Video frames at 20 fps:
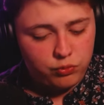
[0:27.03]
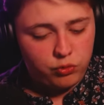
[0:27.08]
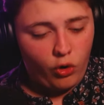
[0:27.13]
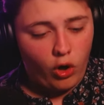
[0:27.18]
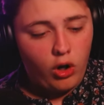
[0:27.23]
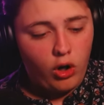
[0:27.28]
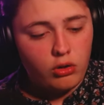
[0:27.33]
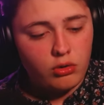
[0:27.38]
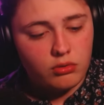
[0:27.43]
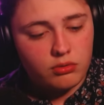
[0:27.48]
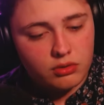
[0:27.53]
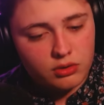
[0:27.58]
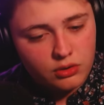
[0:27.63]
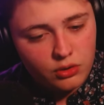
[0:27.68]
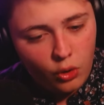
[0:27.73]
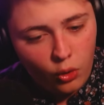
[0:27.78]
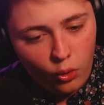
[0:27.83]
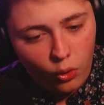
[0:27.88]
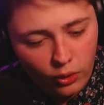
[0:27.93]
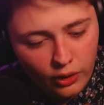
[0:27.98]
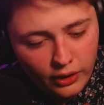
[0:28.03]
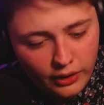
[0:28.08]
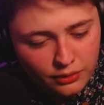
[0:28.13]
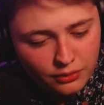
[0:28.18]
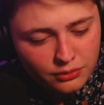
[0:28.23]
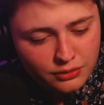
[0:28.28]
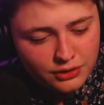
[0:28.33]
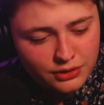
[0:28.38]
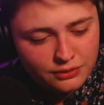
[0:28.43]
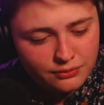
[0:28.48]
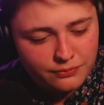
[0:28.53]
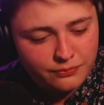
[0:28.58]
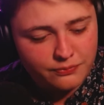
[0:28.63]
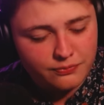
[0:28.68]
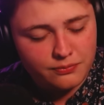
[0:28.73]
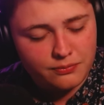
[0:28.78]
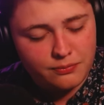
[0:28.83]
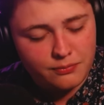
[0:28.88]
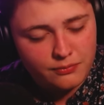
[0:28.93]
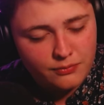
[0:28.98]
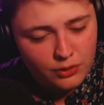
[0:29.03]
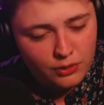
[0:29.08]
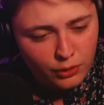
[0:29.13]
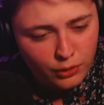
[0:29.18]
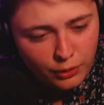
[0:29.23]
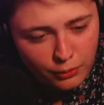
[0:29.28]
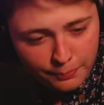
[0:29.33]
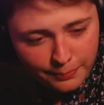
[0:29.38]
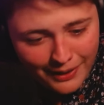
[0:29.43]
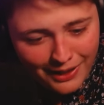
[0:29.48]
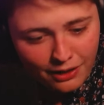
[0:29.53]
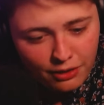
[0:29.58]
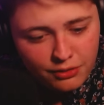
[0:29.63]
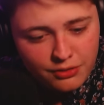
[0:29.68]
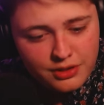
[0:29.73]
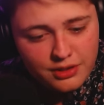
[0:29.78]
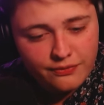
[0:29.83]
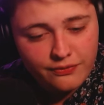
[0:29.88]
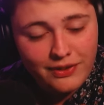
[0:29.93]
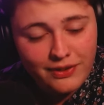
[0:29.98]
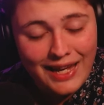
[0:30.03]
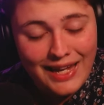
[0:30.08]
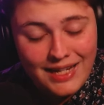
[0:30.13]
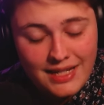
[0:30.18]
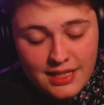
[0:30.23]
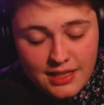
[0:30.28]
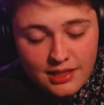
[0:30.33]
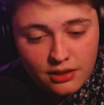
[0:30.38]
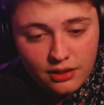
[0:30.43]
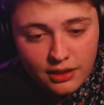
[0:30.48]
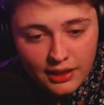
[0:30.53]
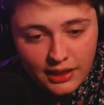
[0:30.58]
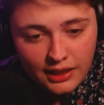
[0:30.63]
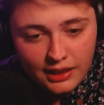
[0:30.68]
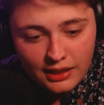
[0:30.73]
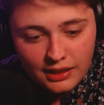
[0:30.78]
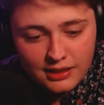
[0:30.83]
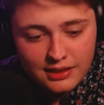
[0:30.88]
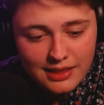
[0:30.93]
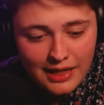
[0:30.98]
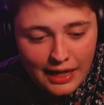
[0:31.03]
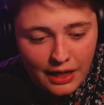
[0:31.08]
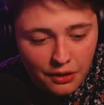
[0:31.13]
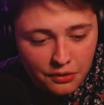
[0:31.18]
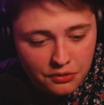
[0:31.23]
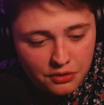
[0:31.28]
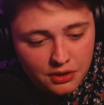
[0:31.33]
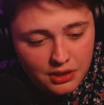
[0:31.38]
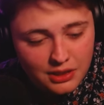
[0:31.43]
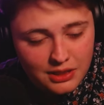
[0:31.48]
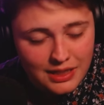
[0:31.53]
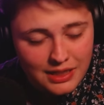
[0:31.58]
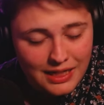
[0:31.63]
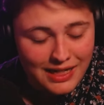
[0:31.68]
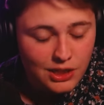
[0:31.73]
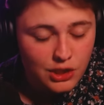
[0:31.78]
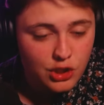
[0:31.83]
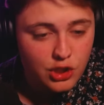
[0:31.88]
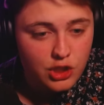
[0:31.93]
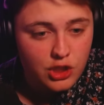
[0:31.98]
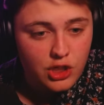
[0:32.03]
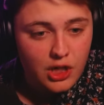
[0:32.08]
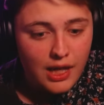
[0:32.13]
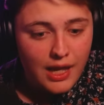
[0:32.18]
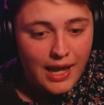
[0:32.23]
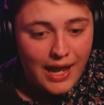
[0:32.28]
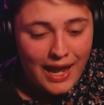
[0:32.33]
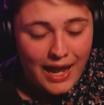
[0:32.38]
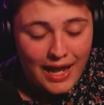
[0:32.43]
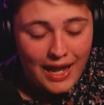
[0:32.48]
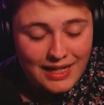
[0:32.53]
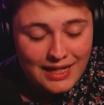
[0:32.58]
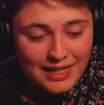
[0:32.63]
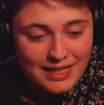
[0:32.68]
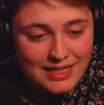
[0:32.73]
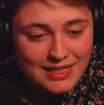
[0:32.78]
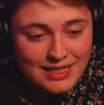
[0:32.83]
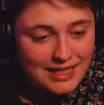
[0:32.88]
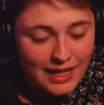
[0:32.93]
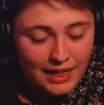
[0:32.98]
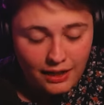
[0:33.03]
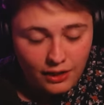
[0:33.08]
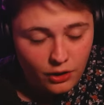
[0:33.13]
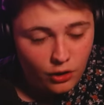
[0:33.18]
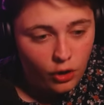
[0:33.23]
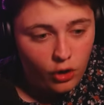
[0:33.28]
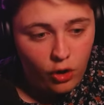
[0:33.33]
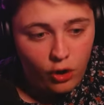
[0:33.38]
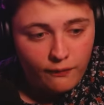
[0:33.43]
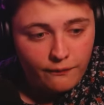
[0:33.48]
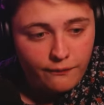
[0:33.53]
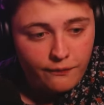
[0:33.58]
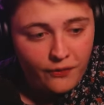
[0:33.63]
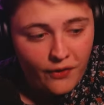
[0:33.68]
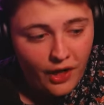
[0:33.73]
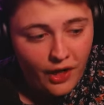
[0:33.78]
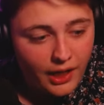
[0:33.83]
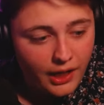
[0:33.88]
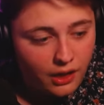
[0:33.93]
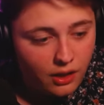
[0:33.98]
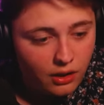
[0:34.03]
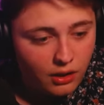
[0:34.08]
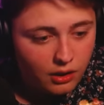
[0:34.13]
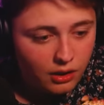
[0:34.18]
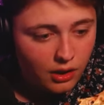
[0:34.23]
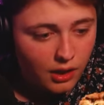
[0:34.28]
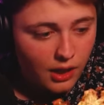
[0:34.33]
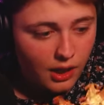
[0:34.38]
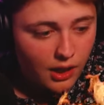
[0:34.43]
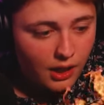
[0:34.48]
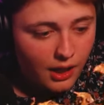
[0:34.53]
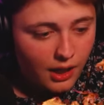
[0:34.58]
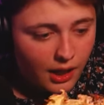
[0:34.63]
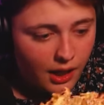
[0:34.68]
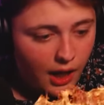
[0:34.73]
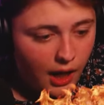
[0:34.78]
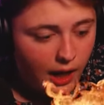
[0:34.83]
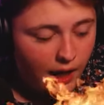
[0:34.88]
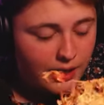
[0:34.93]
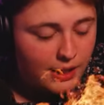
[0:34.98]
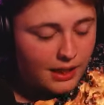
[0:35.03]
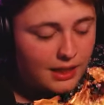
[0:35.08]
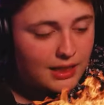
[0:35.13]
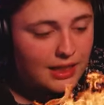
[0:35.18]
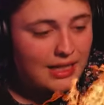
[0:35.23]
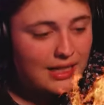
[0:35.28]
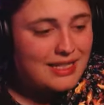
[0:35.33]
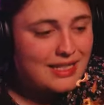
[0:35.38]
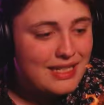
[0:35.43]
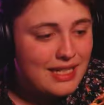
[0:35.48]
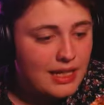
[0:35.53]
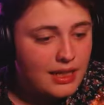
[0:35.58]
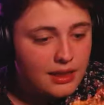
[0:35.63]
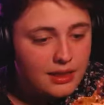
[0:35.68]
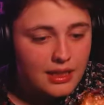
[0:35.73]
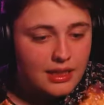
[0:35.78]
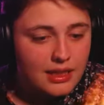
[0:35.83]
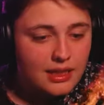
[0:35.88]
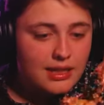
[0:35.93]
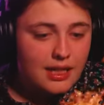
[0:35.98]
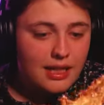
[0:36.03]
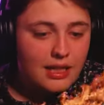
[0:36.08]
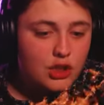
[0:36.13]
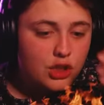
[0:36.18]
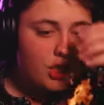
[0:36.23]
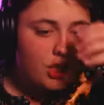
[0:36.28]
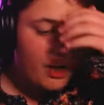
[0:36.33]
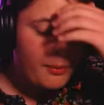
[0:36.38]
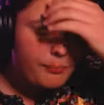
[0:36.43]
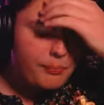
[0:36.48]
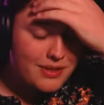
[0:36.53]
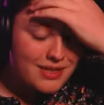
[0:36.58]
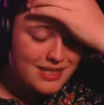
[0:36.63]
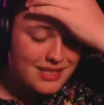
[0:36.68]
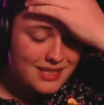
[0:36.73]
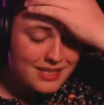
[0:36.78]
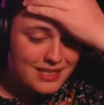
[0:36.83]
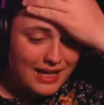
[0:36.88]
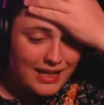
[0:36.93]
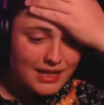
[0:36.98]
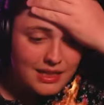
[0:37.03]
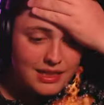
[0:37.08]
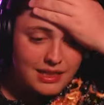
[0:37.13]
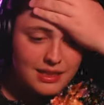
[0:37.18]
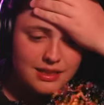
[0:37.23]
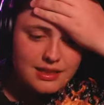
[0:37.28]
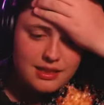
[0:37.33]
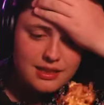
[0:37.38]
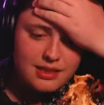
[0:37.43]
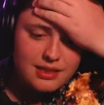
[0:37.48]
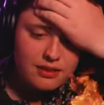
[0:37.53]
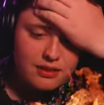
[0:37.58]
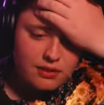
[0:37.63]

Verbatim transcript: roll oils of, oil barrels of gasoline down the ditch. And they set it all on fire. And then they dig the ditch up and send it to